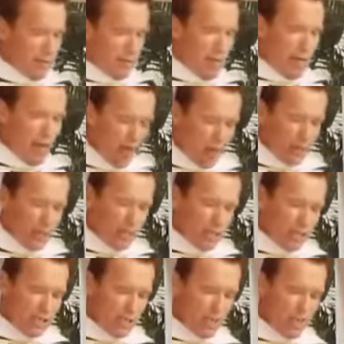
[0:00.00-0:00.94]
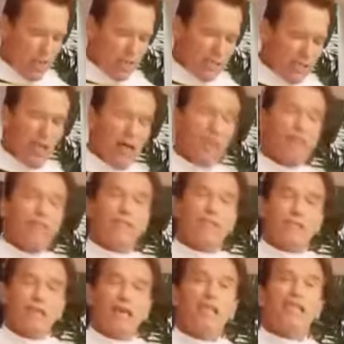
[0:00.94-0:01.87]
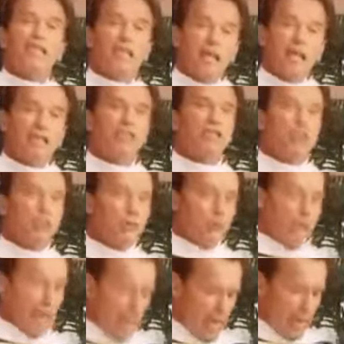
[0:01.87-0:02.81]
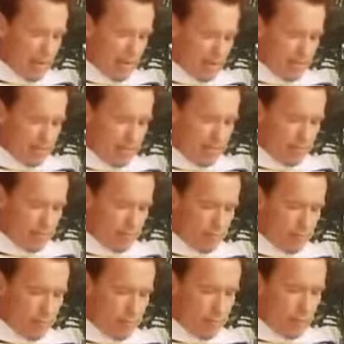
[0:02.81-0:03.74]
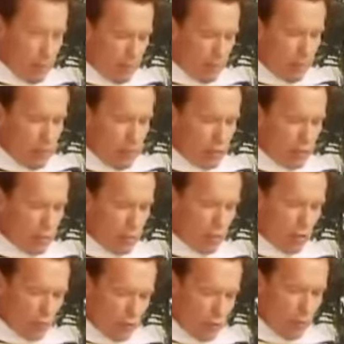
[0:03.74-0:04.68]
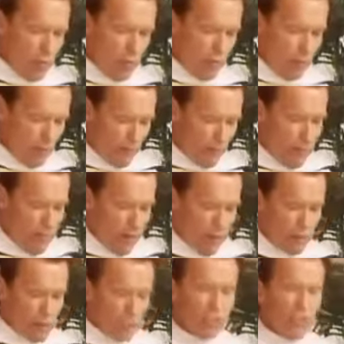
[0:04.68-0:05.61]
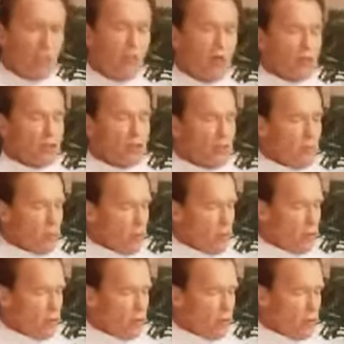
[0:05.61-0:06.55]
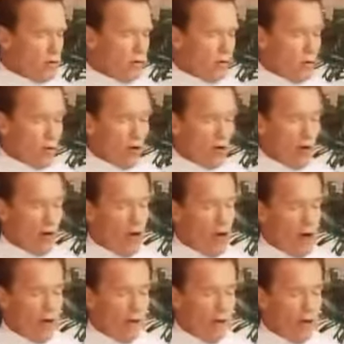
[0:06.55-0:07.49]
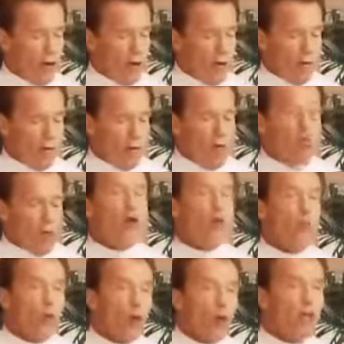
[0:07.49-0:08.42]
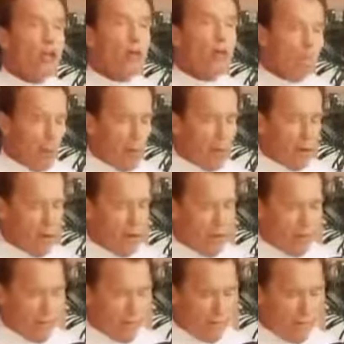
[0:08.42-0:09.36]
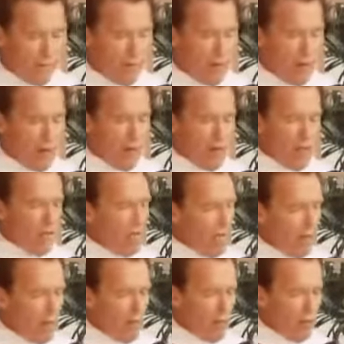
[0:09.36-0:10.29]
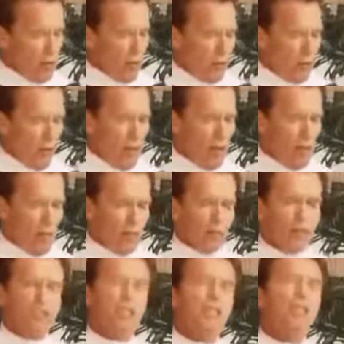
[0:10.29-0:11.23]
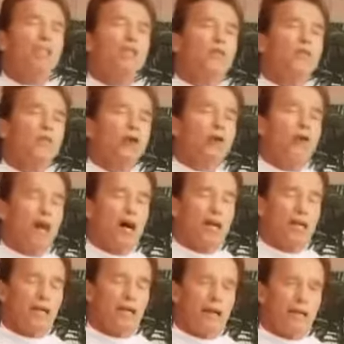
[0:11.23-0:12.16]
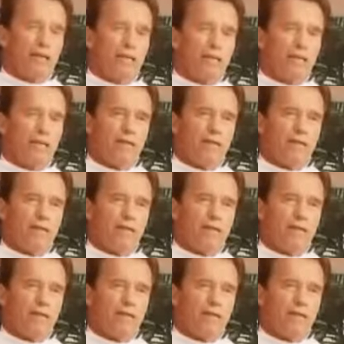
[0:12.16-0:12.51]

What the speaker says: I always listened to myself and said, yes, you can. And that brings me to rule number 5, which is the most important rule of all. Work your butt off. You never want to fail because you didn't work hard enough.